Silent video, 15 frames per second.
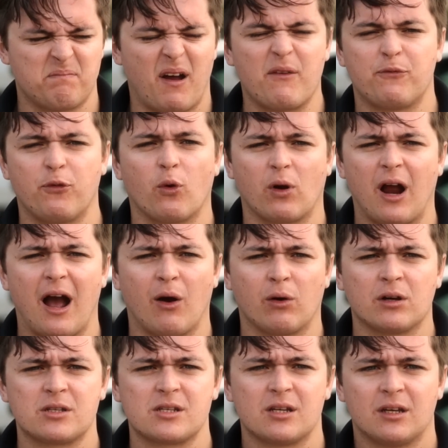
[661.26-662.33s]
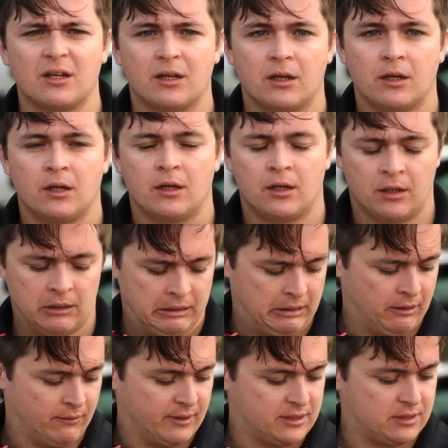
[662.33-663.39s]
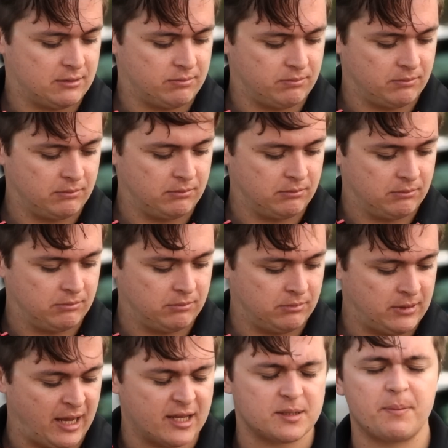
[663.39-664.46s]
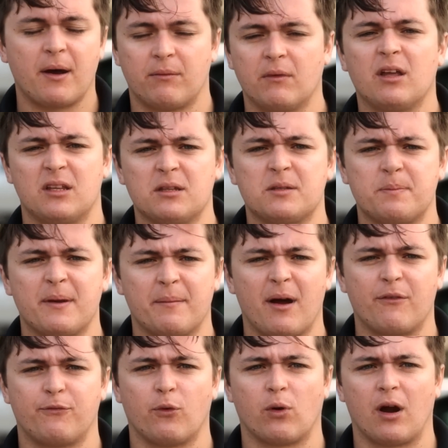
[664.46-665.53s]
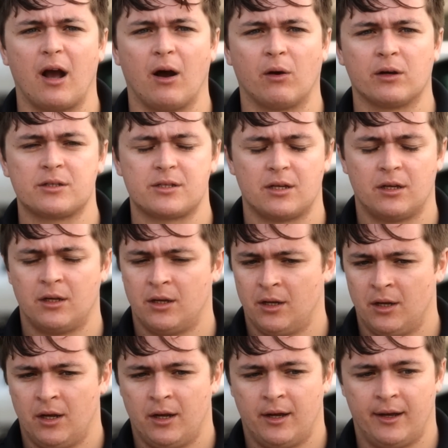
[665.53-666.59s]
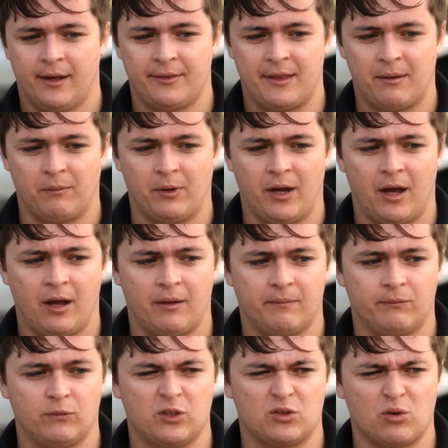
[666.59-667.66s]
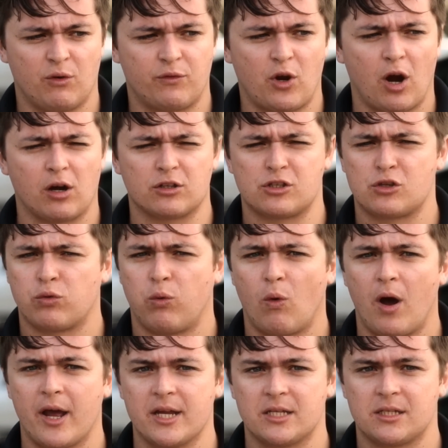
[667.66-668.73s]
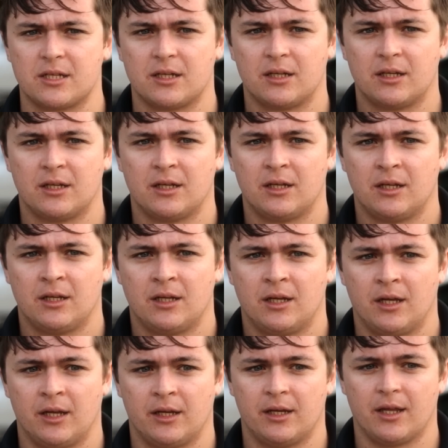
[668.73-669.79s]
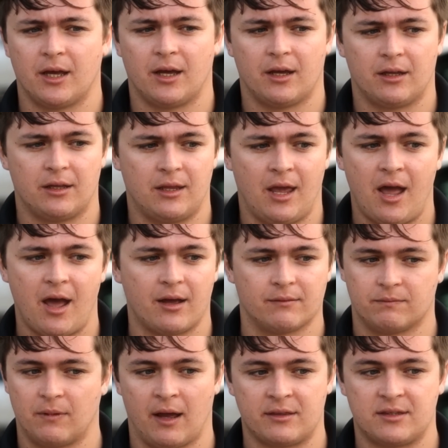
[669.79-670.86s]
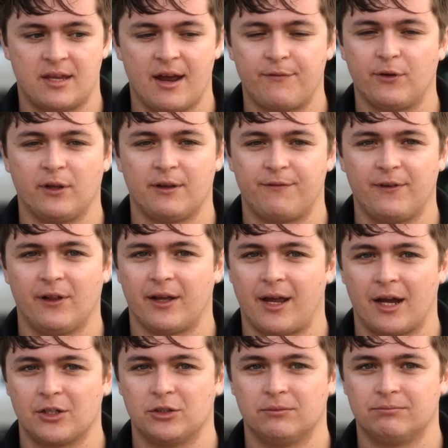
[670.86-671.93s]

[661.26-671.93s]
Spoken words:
about 4 hours. You know, it's been about 4 hours. And then we drove cars twice. And I definitely feel like